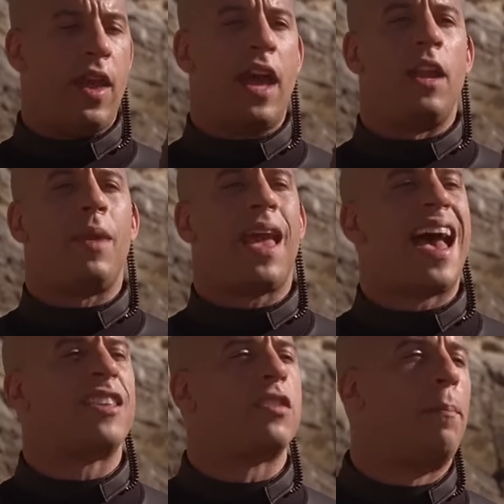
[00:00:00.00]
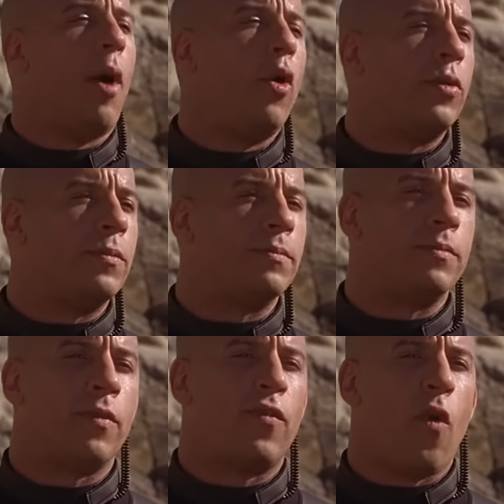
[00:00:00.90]
The enemy has a boat,
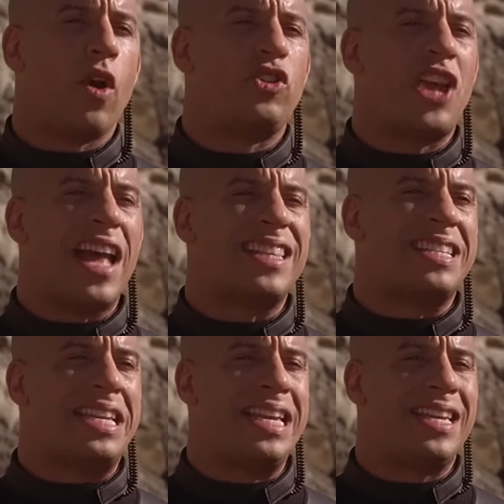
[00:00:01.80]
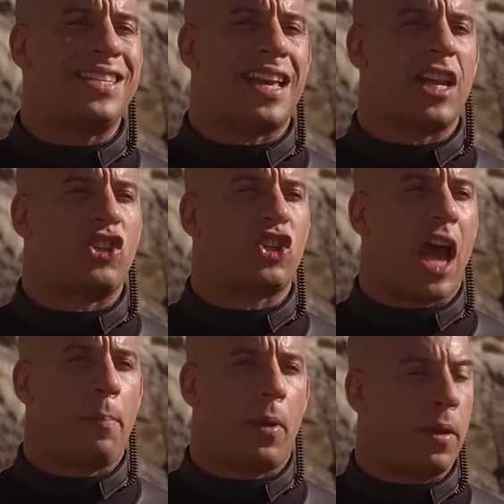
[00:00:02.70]
4 jet skis, and a
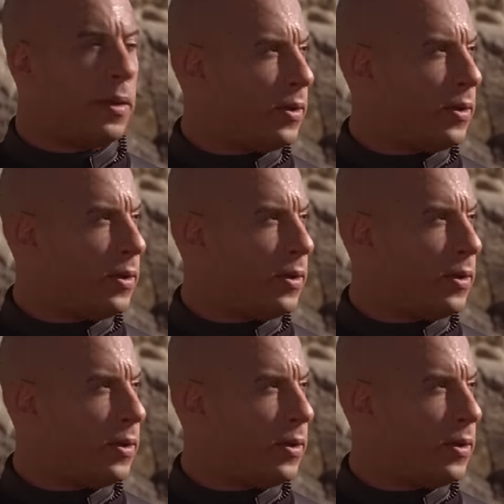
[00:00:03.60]
chopper.